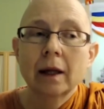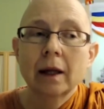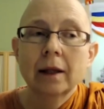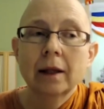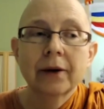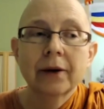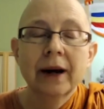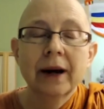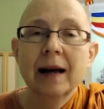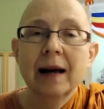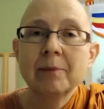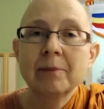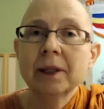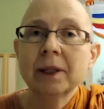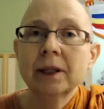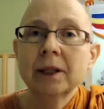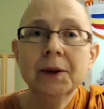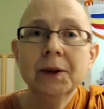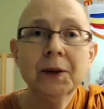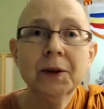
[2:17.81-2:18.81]
They're
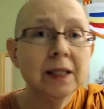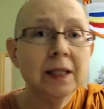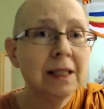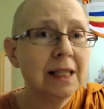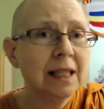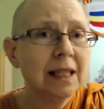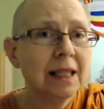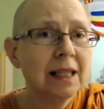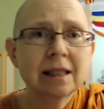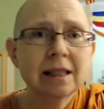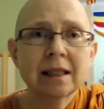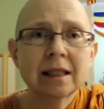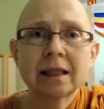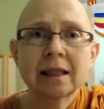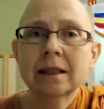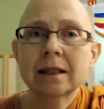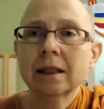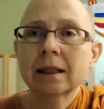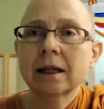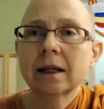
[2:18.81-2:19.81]
happy,
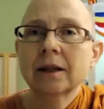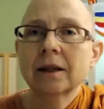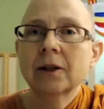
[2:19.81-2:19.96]
contented,